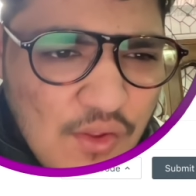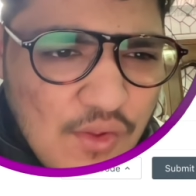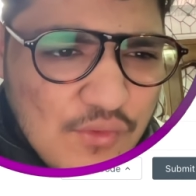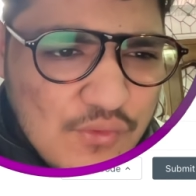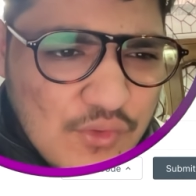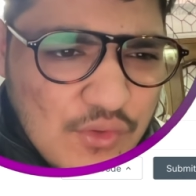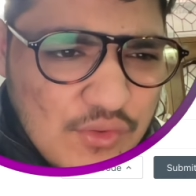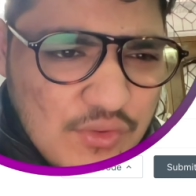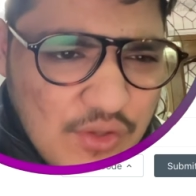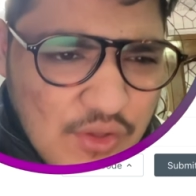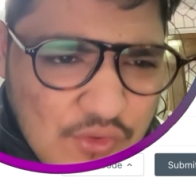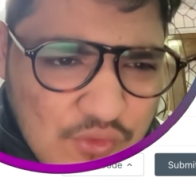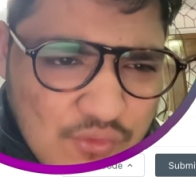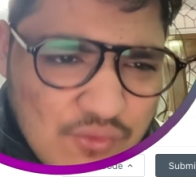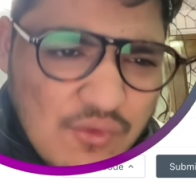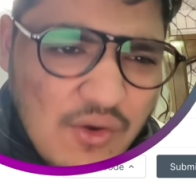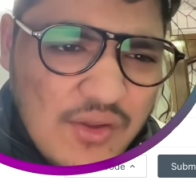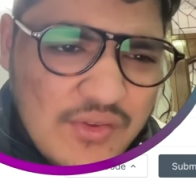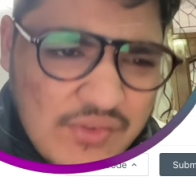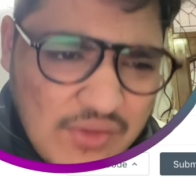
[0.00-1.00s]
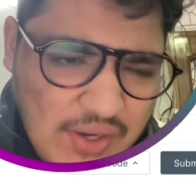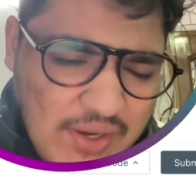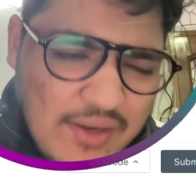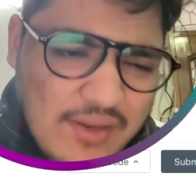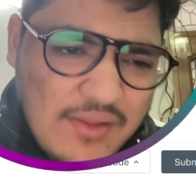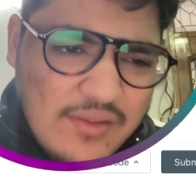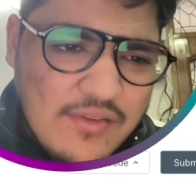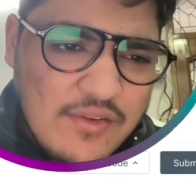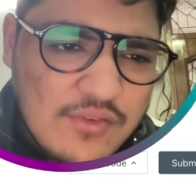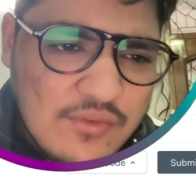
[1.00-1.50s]
So this was it
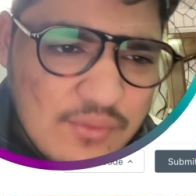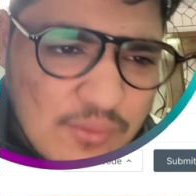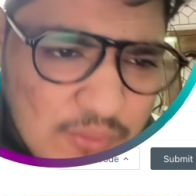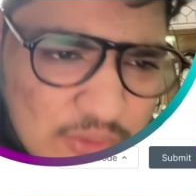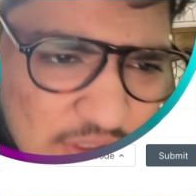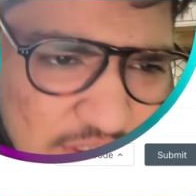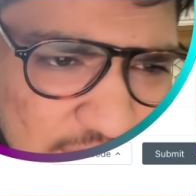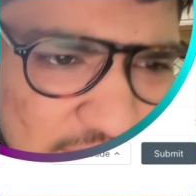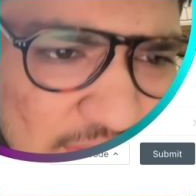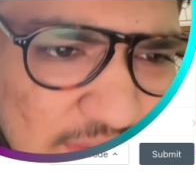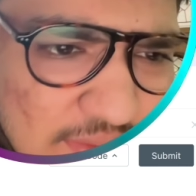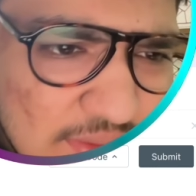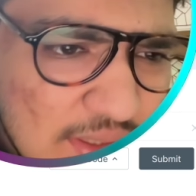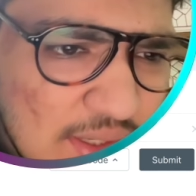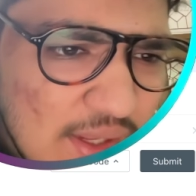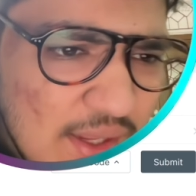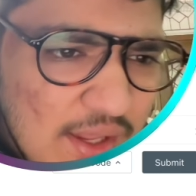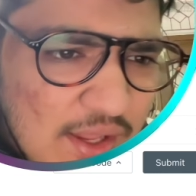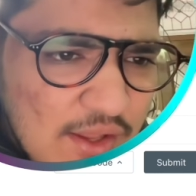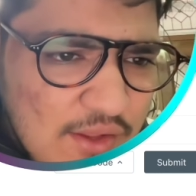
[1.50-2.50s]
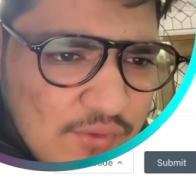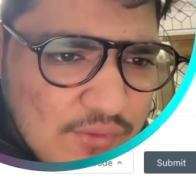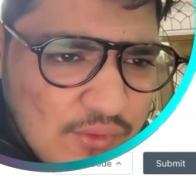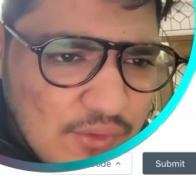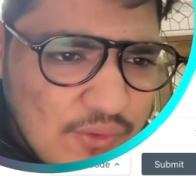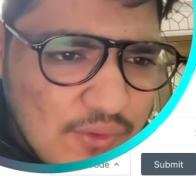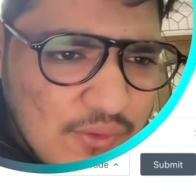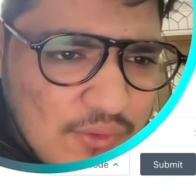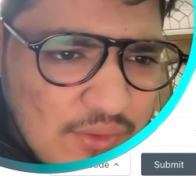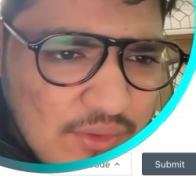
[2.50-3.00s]
in this question.
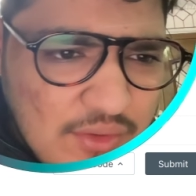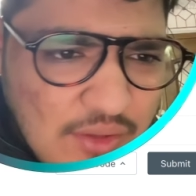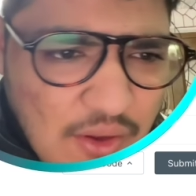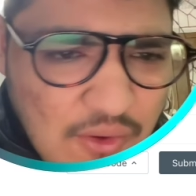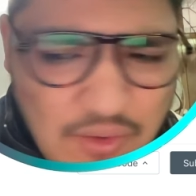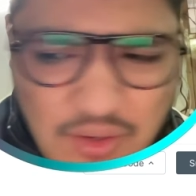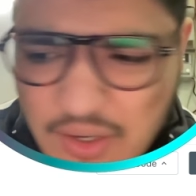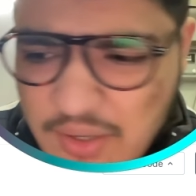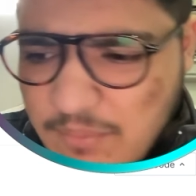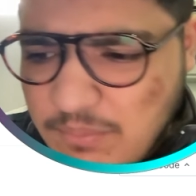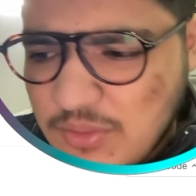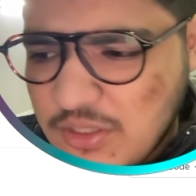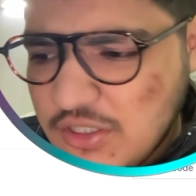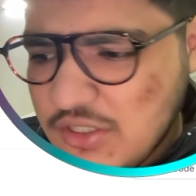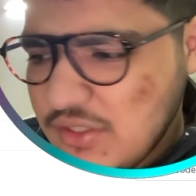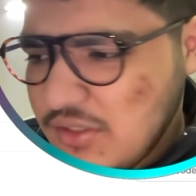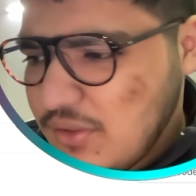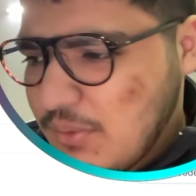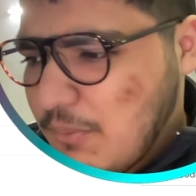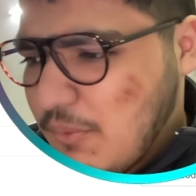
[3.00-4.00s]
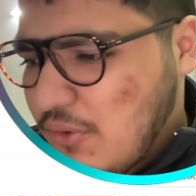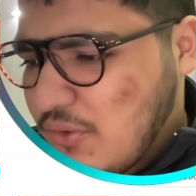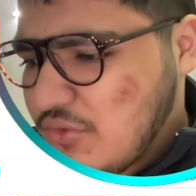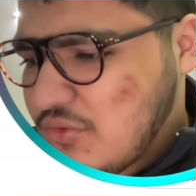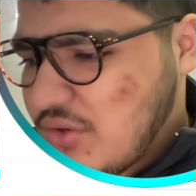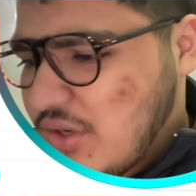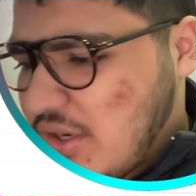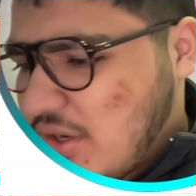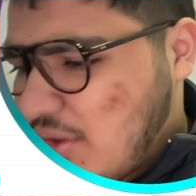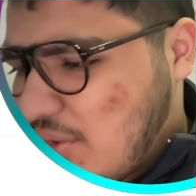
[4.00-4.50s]
So now let me
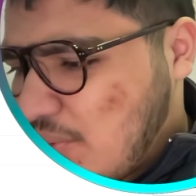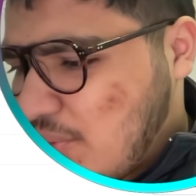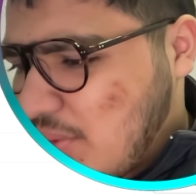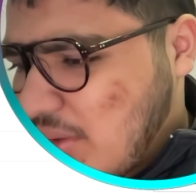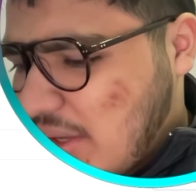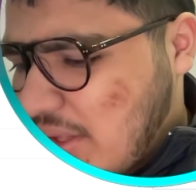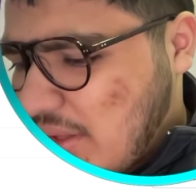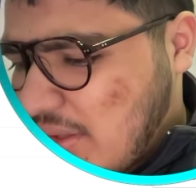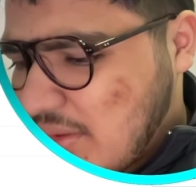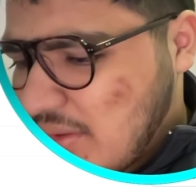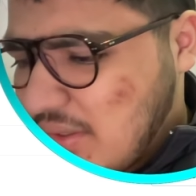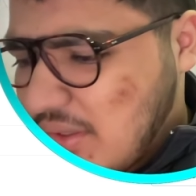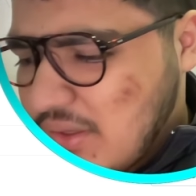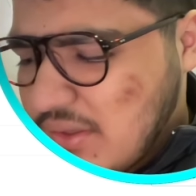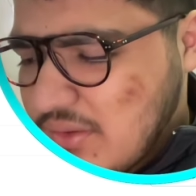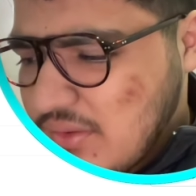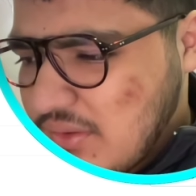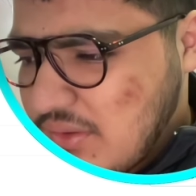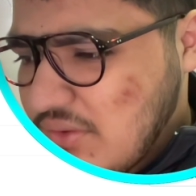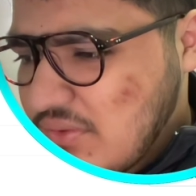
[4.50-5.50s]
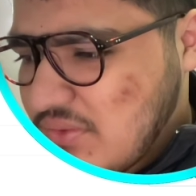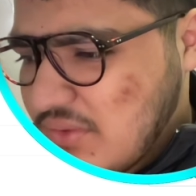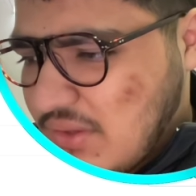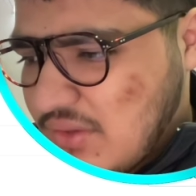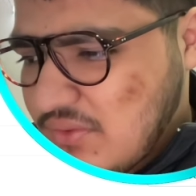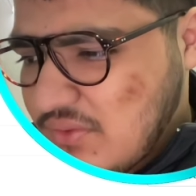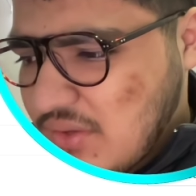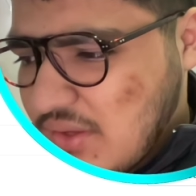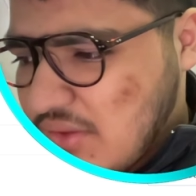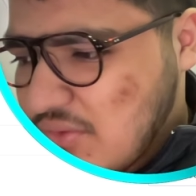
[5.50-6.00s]
demonstrate you like this
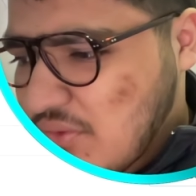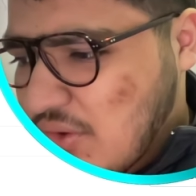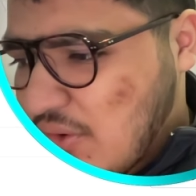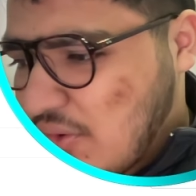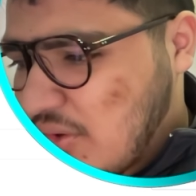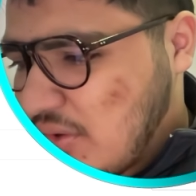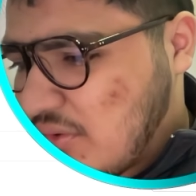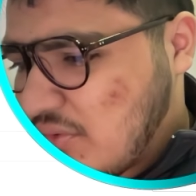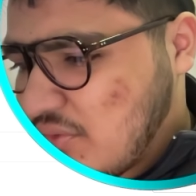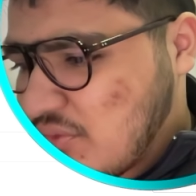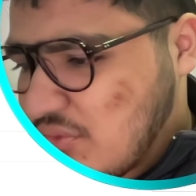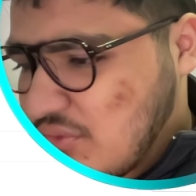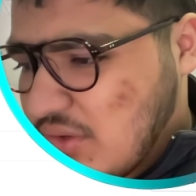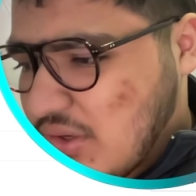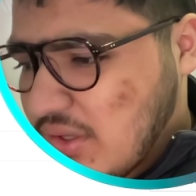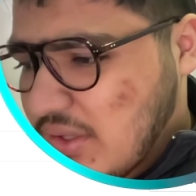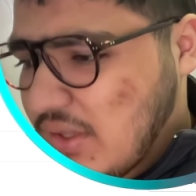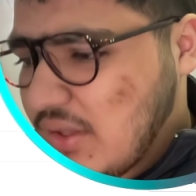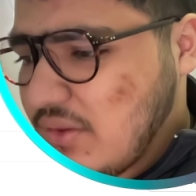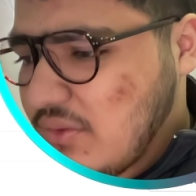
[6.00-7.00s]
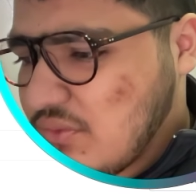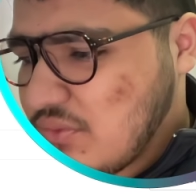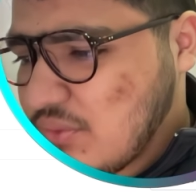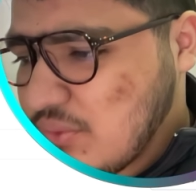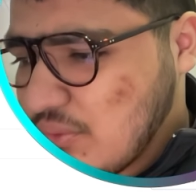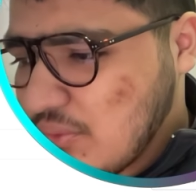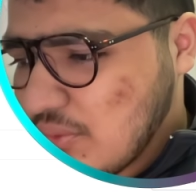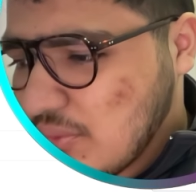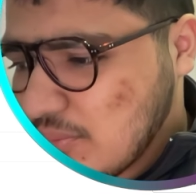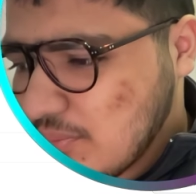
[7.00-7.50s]
test case how it's working,
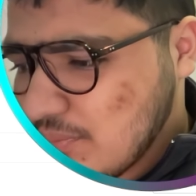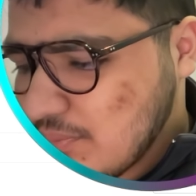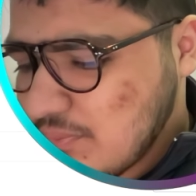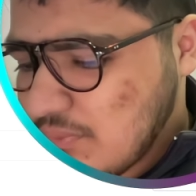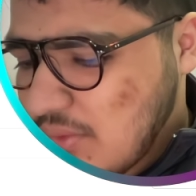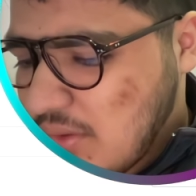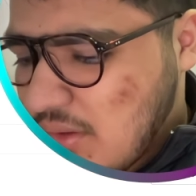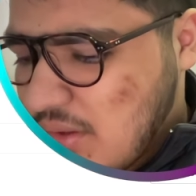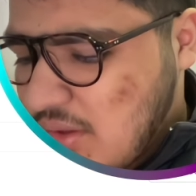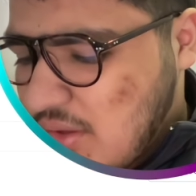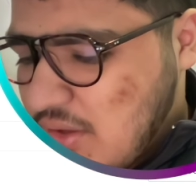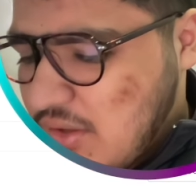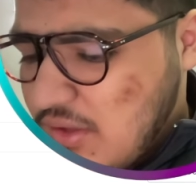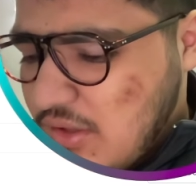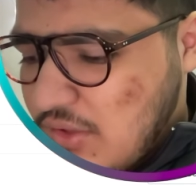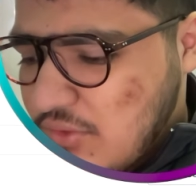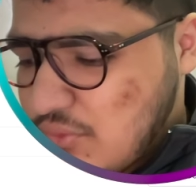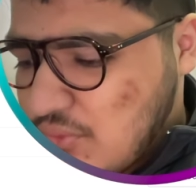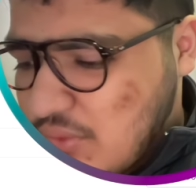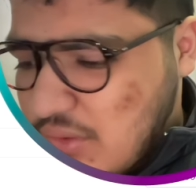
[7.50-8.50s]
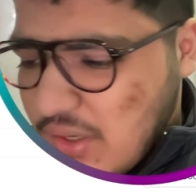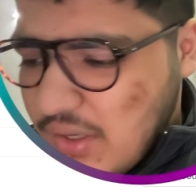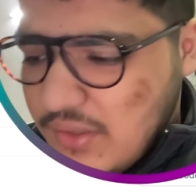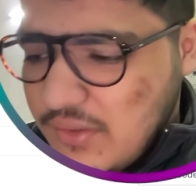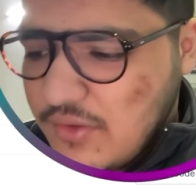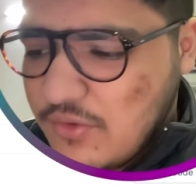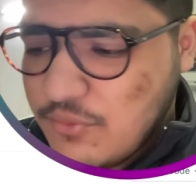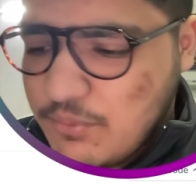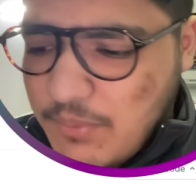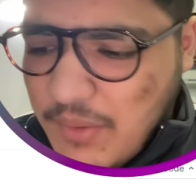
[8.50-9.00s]
so as to get
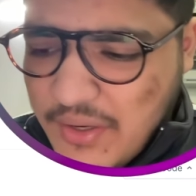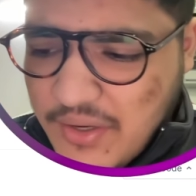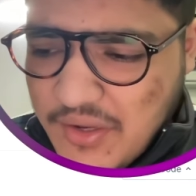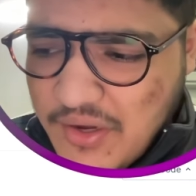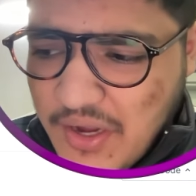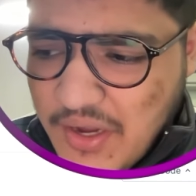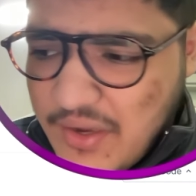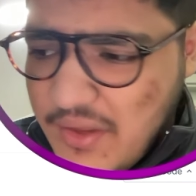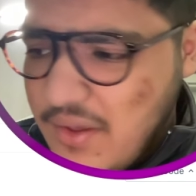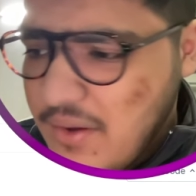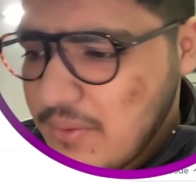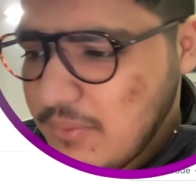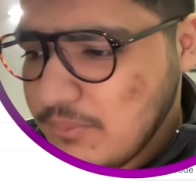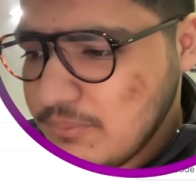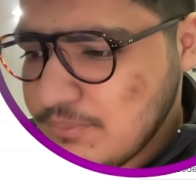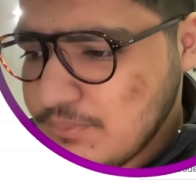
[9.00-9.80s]
this better idea.